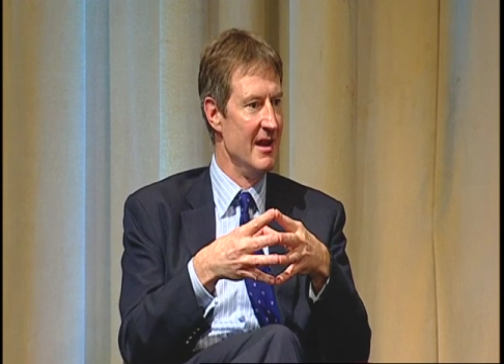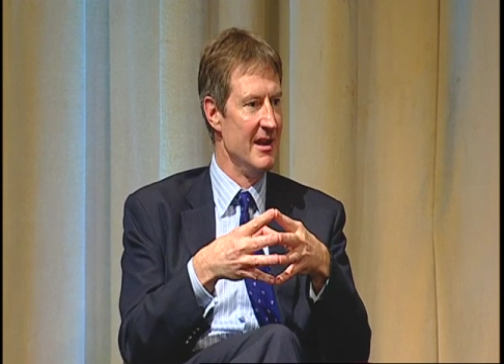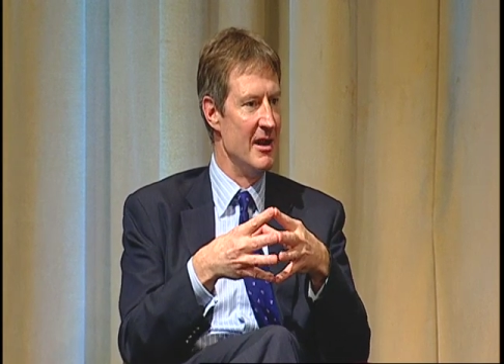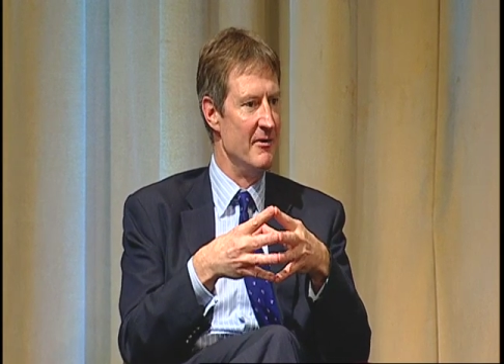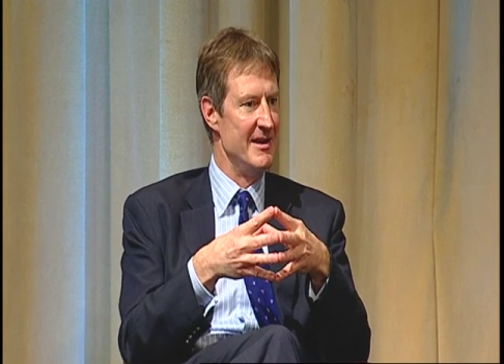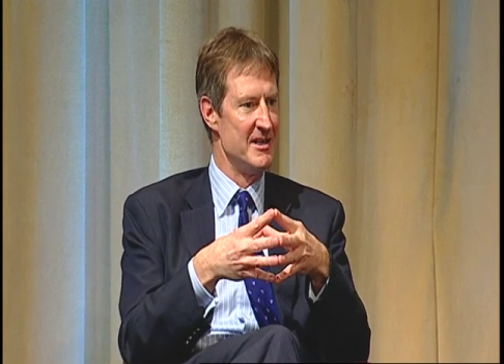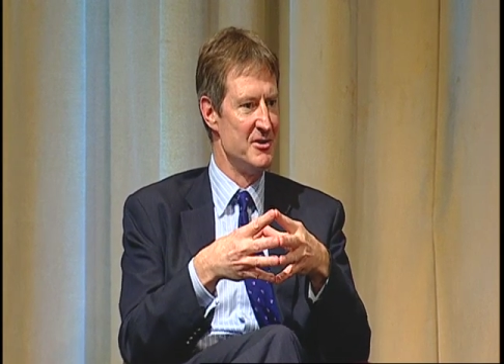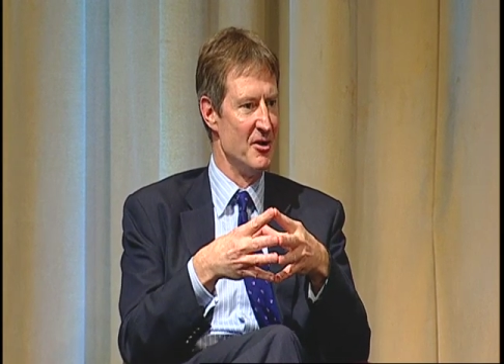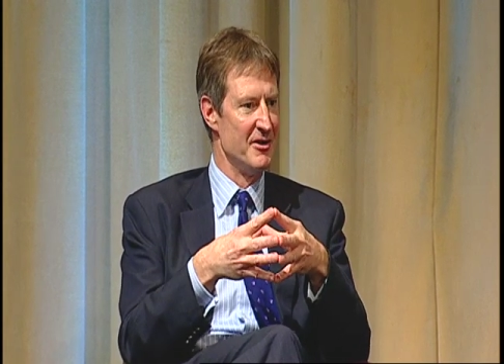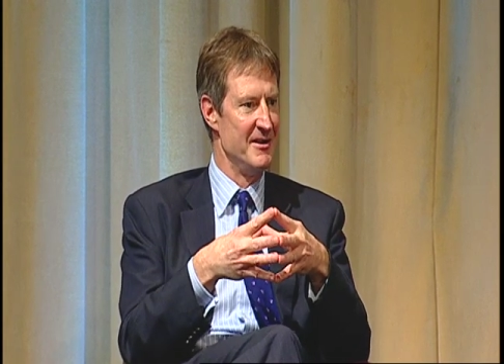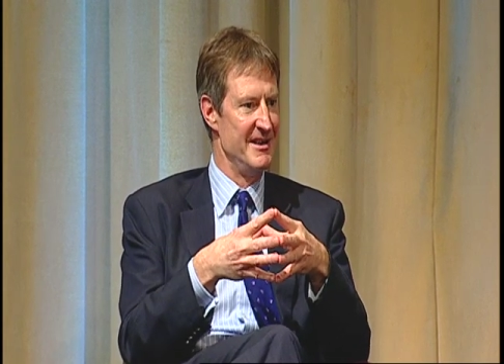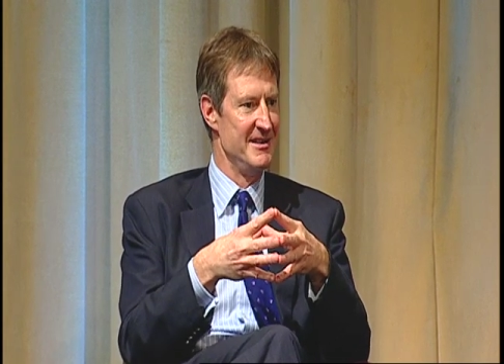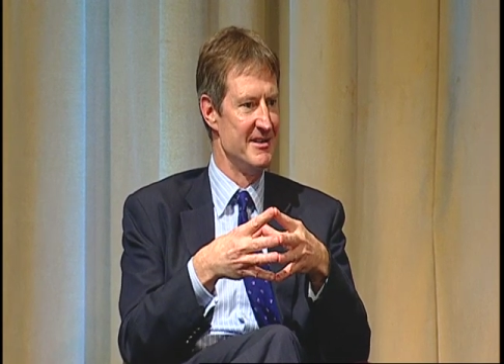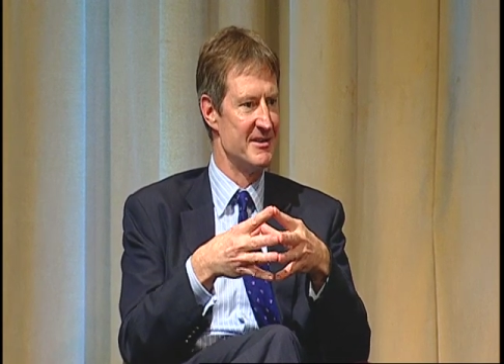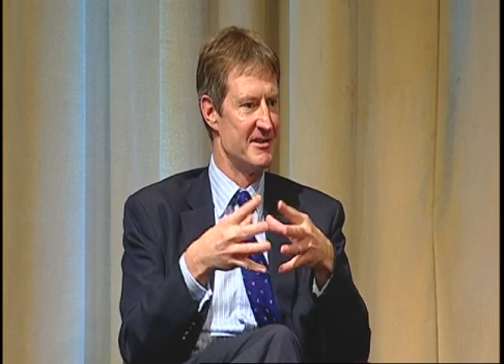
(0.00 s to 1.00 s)
it's not an
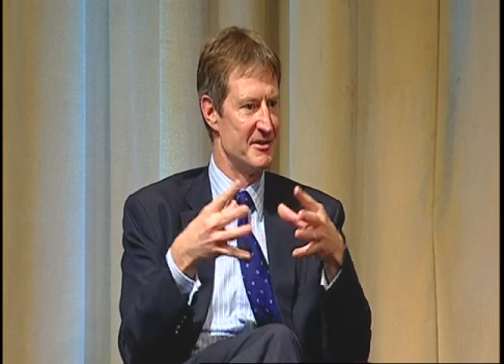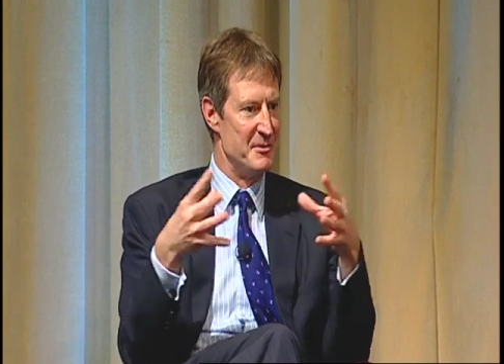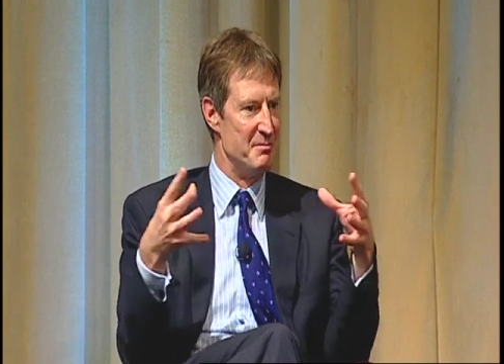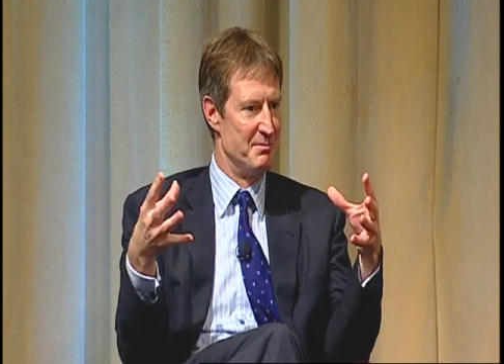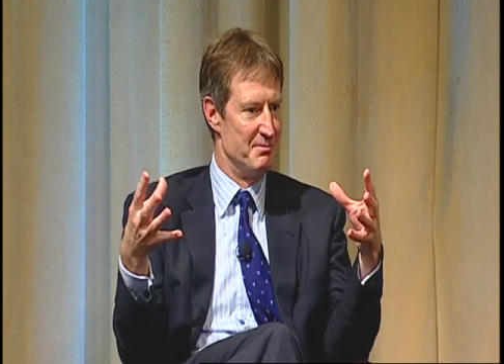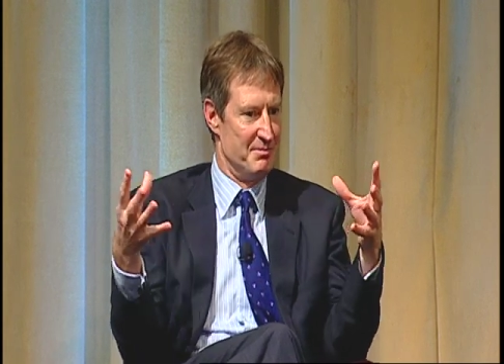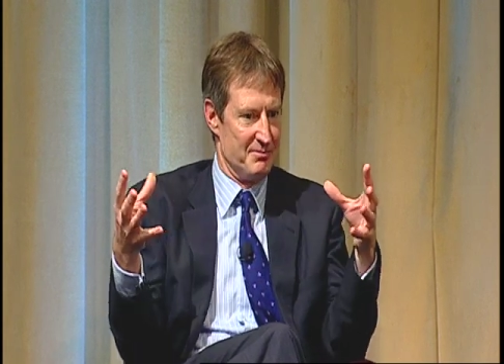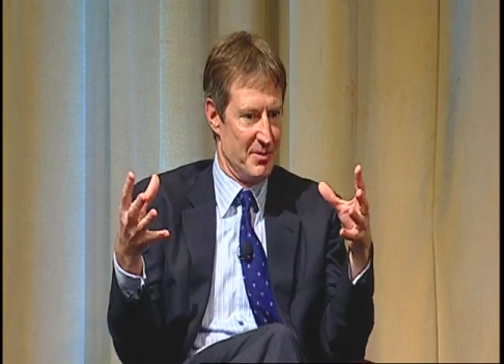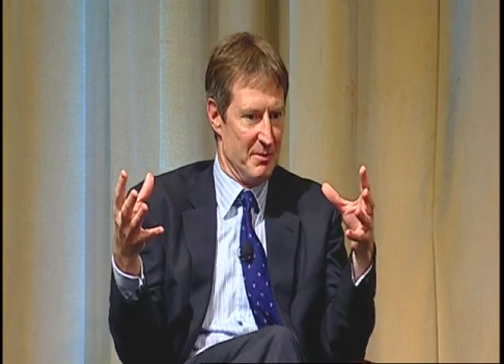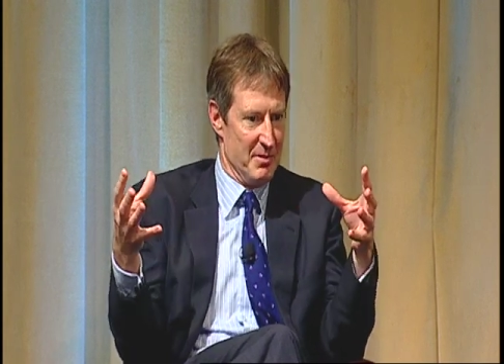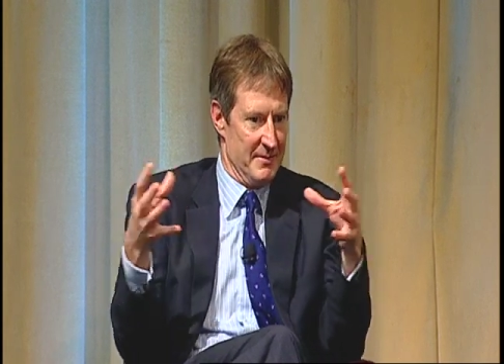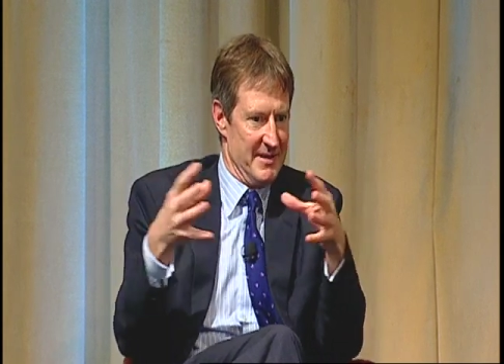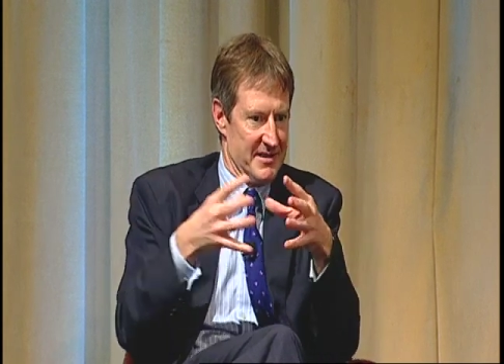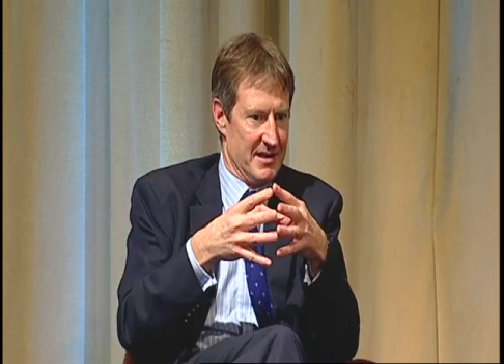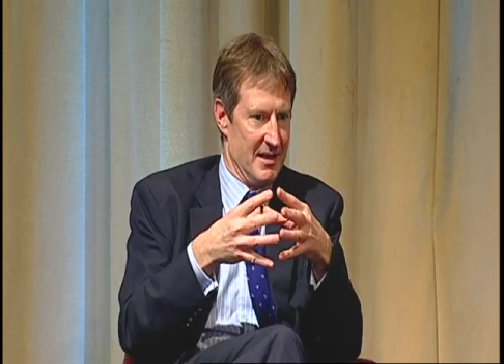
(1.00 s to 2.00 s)
industry
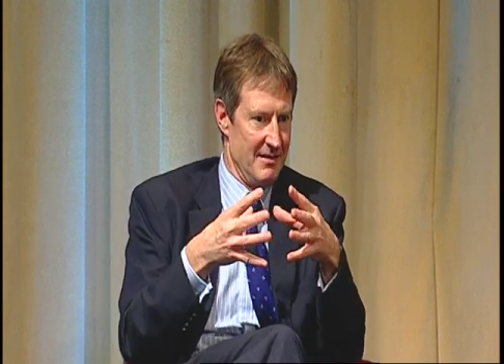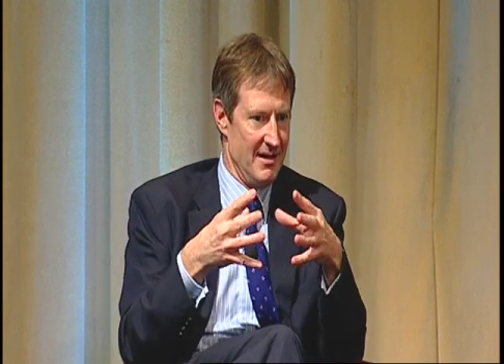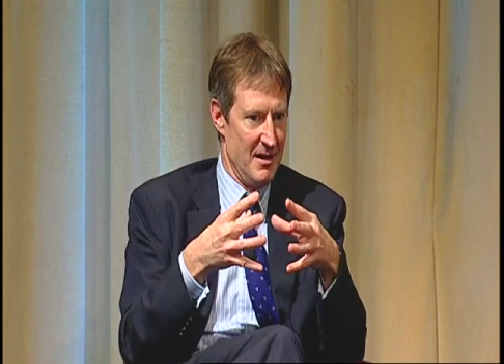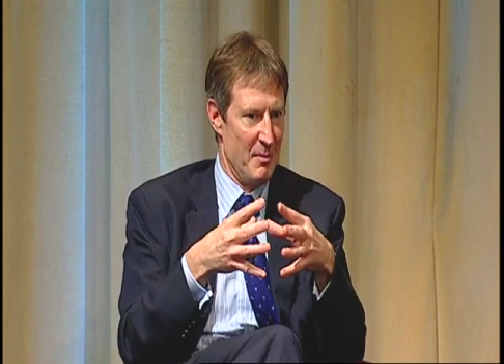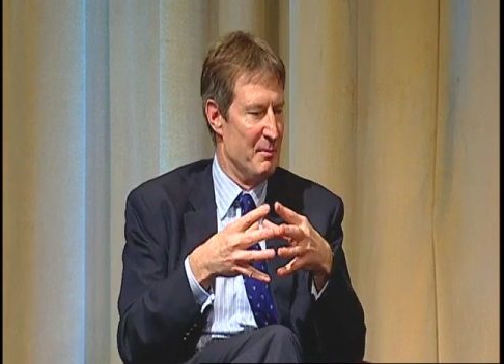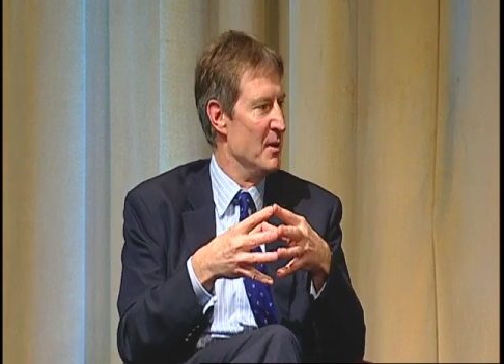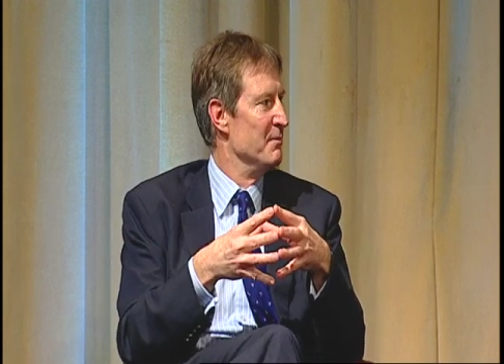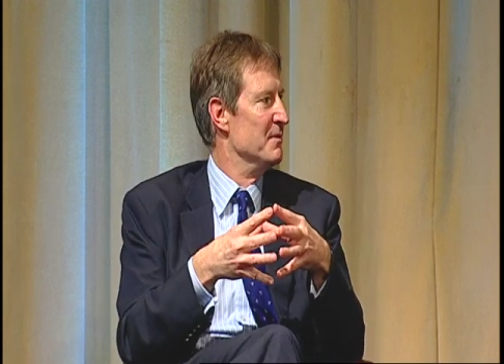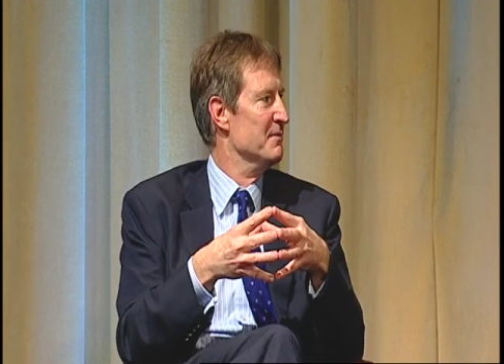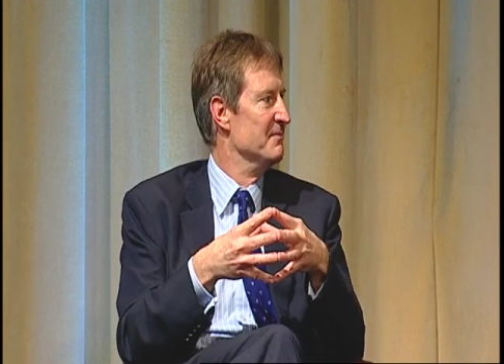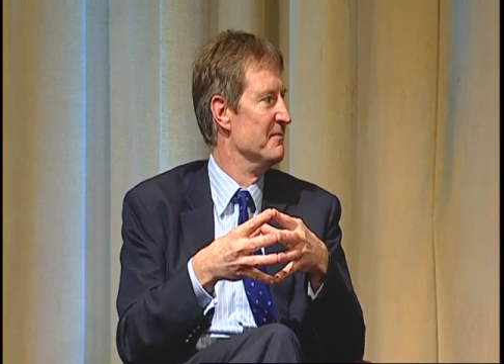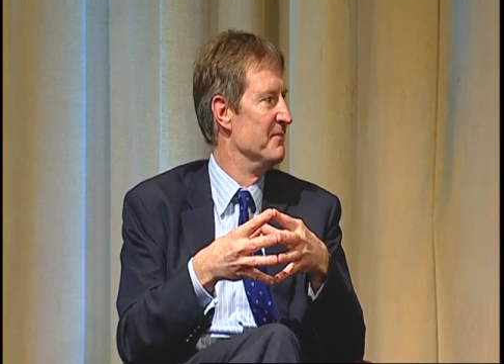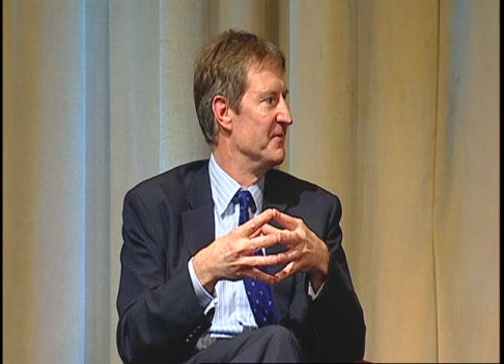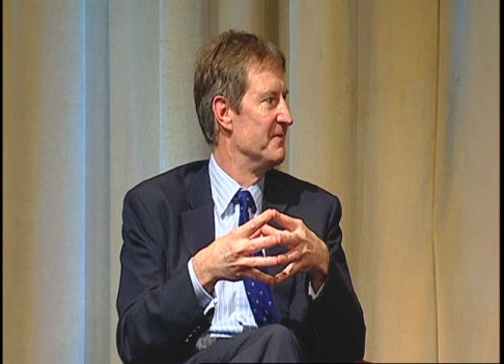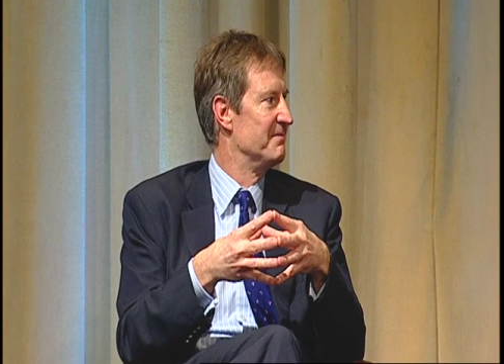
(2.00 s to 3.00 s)
problem, it's our problem,